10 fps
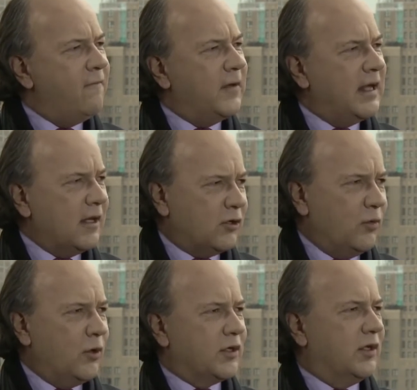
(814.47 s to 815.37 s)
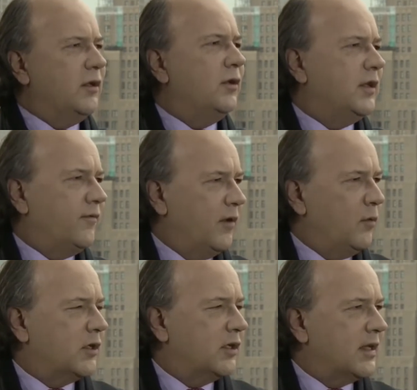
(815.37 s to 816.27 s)
Financial war is a little different,
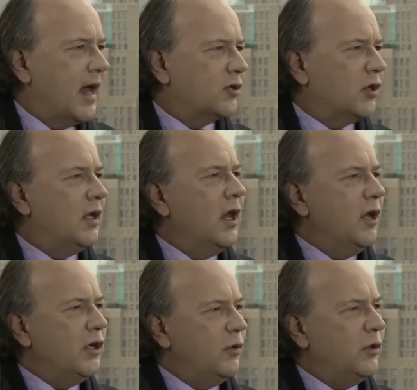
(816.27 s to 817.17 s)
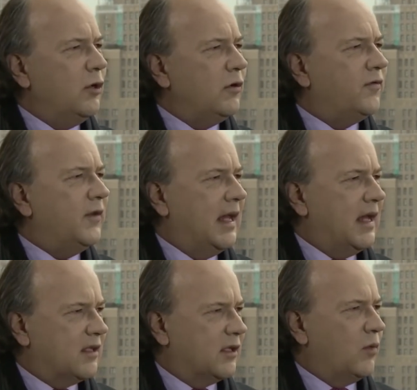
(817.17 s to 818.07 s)
which is actually you would use
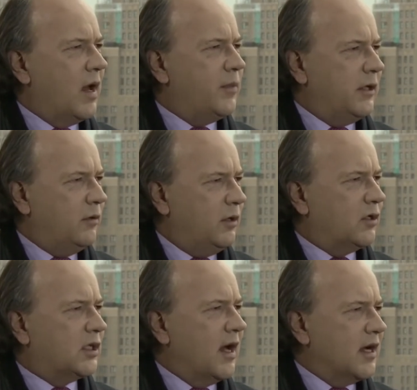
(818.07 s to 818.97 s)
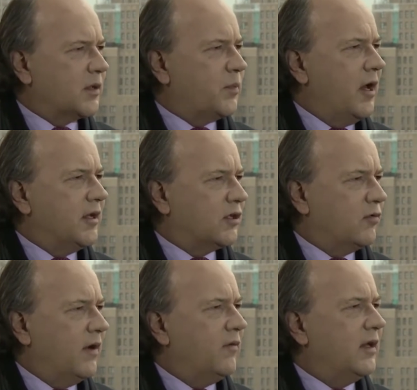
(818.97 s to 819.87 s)
finance as a weapon. You would use stocks, bonds,
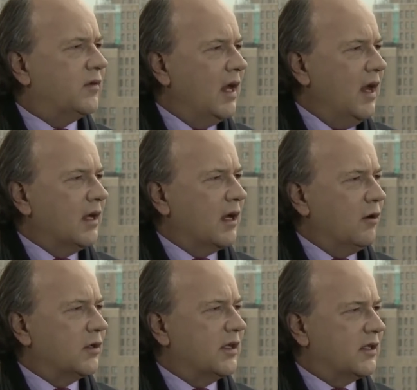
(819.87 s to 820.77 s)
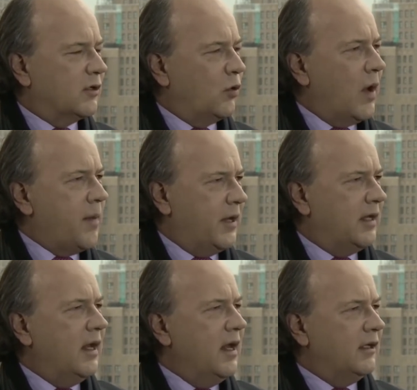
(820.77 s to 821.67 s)
derivatives, currencies as a
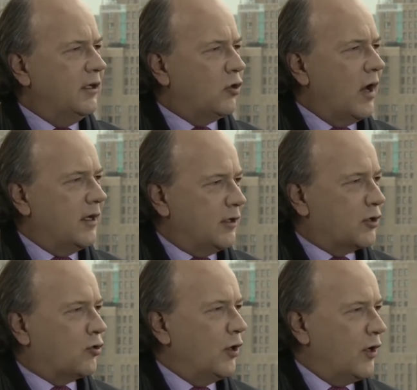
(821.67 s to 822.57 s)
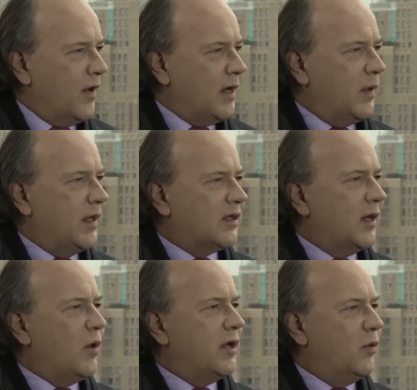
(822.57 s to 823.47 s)
weapon to try to destroy your enemy, the
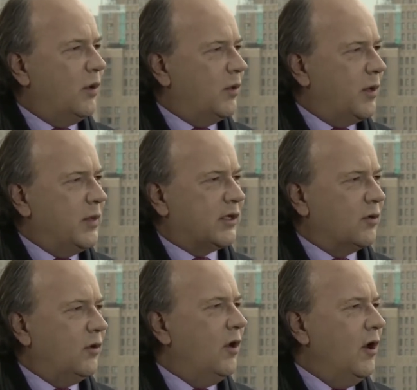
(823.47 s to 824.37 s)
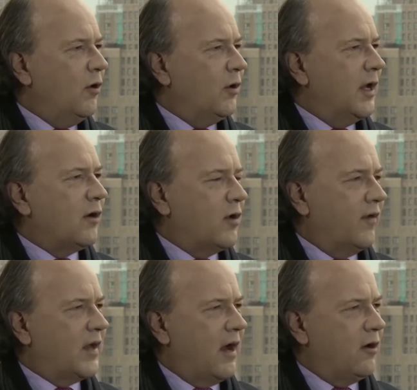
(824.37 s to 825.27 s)
same way you would with a missile or an
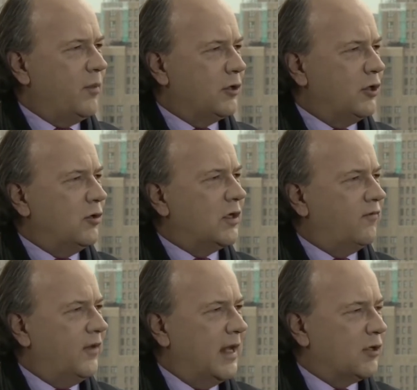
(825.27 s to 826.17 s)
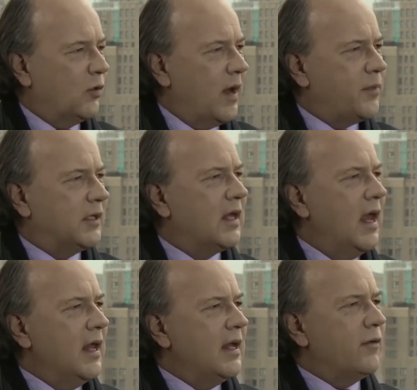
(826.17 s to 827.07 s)
aircraft carrier, but you're using financial weapons.
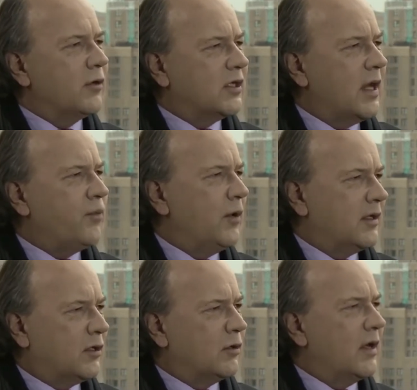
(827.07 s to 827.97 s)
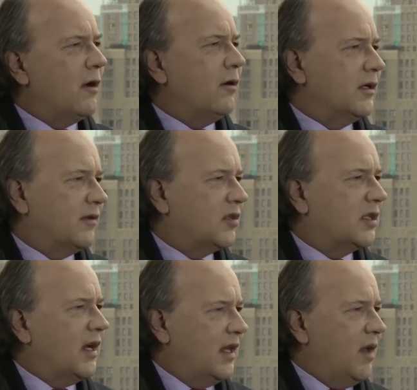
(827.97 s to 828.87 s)
Now, there's separate sort of areas of
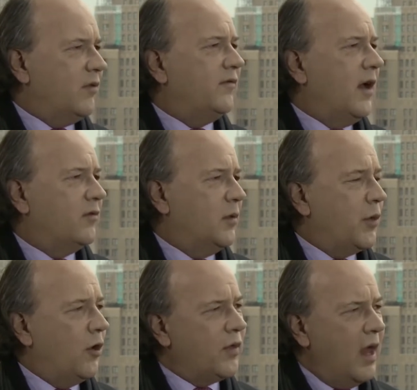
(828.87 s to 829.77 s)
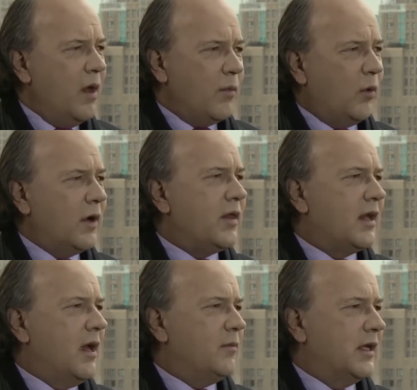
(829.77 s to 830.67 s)
study. I'm involved in both. But where they
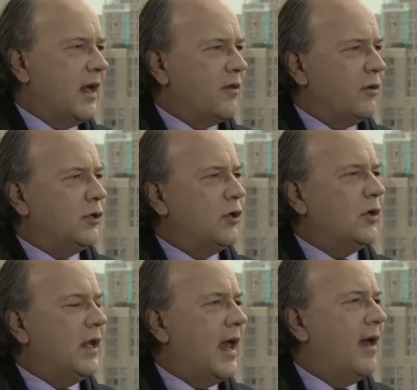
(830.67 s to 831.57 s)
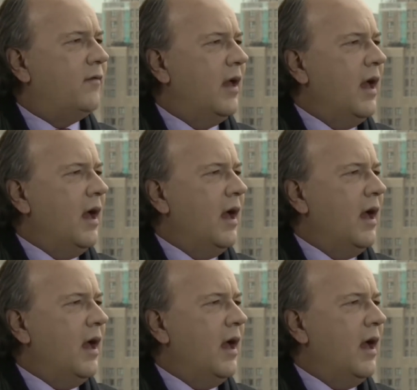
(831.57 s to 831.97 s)
come together is you could have